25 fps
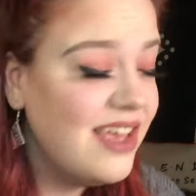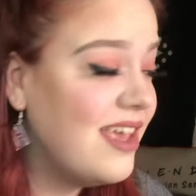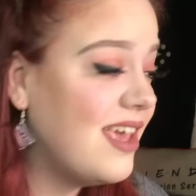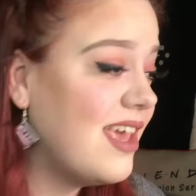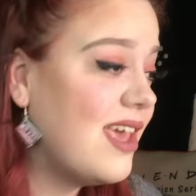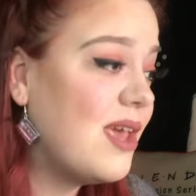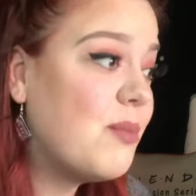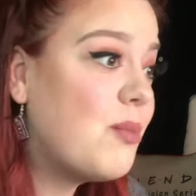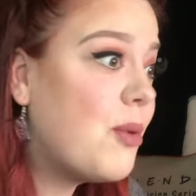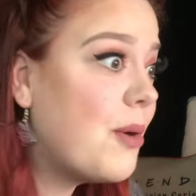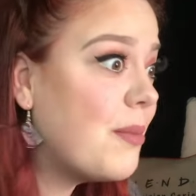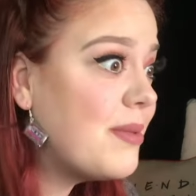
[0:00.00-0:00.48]

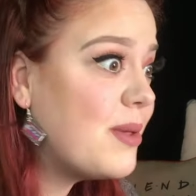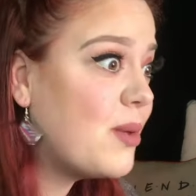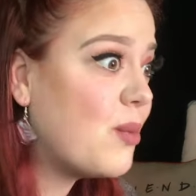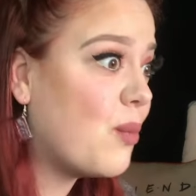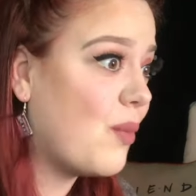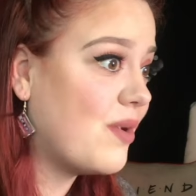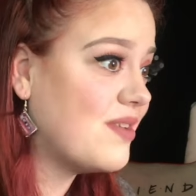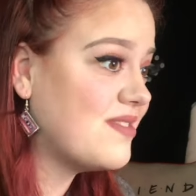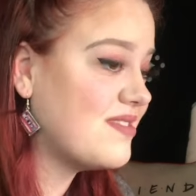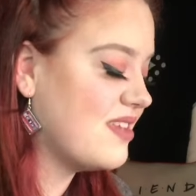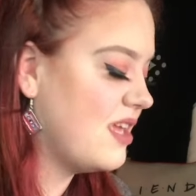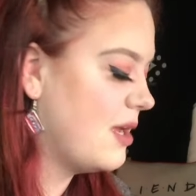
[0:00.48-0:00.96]
It probably
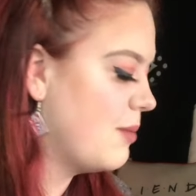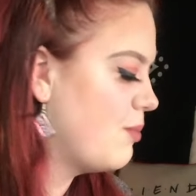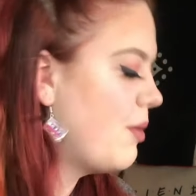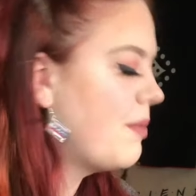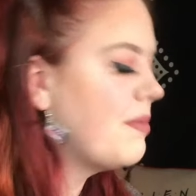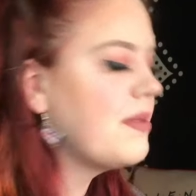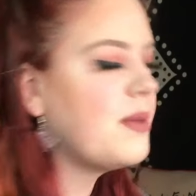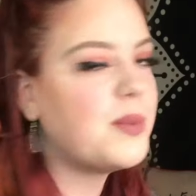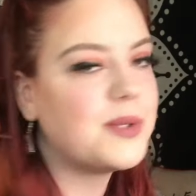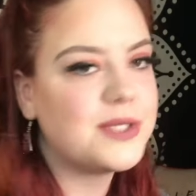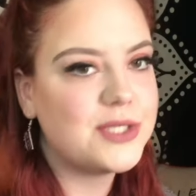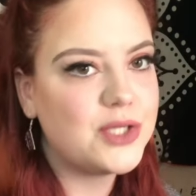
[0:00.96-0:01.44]
wasn't. It
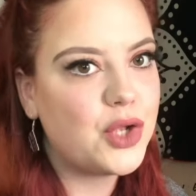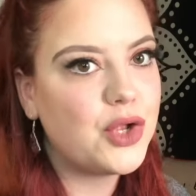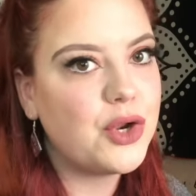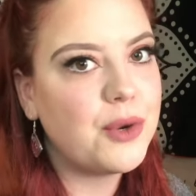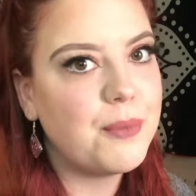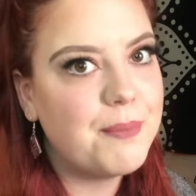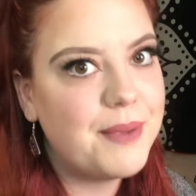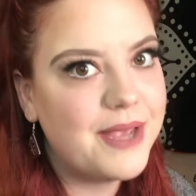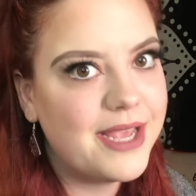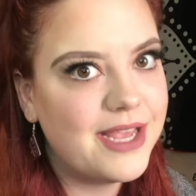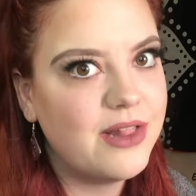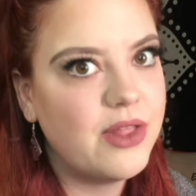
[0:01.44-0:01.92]
probably wasn't on a
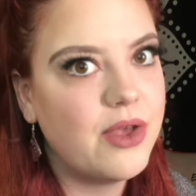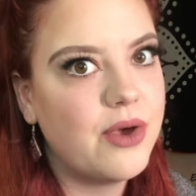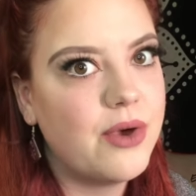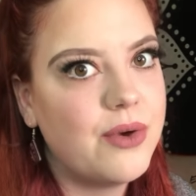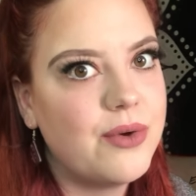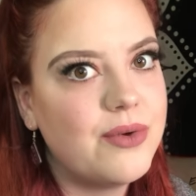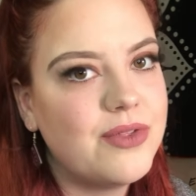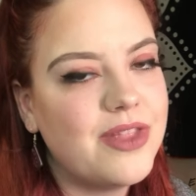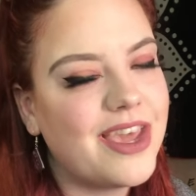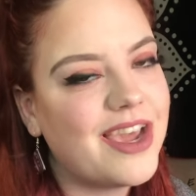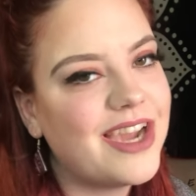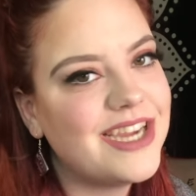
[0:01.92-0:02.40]
pillow.
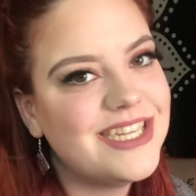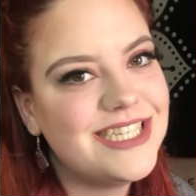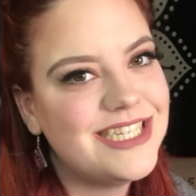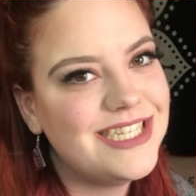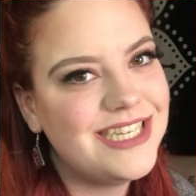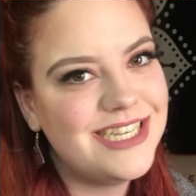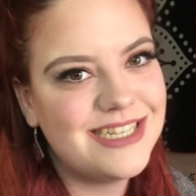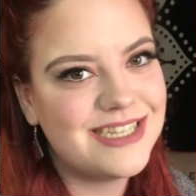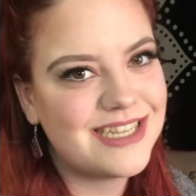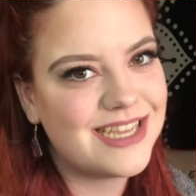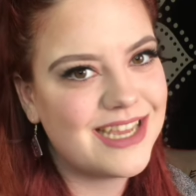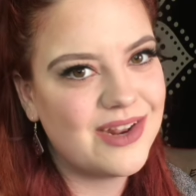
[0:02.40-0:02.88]
Like, I didn't
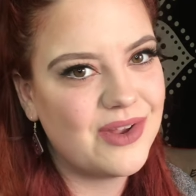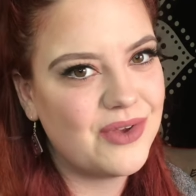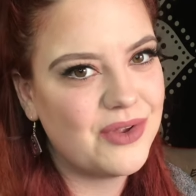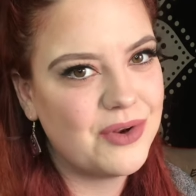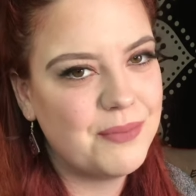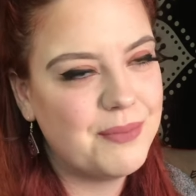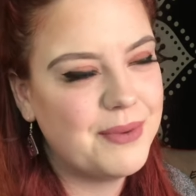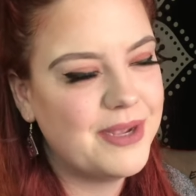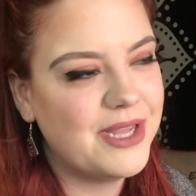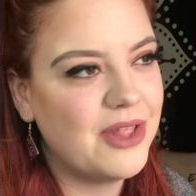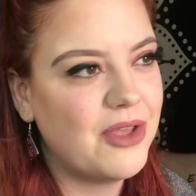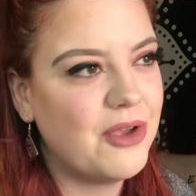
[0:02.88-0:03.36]
need to get it on a
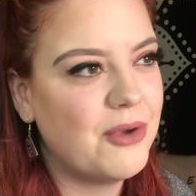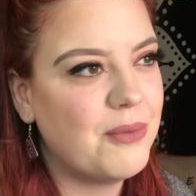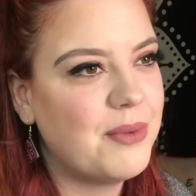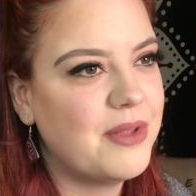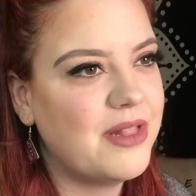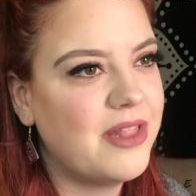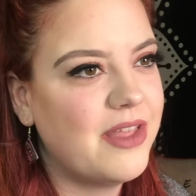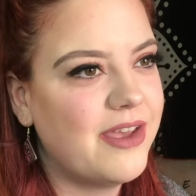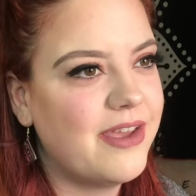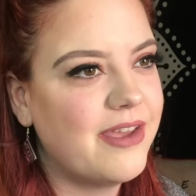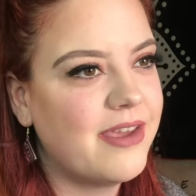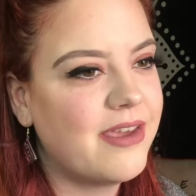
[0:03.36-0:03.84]
pillow, but
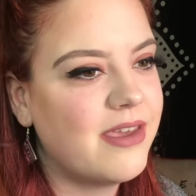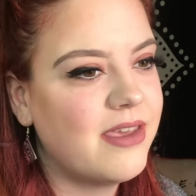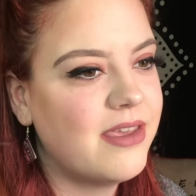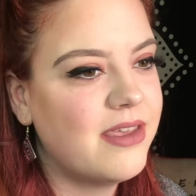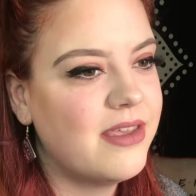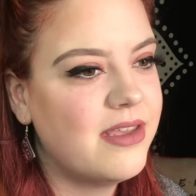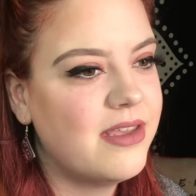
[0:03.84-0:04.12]
like,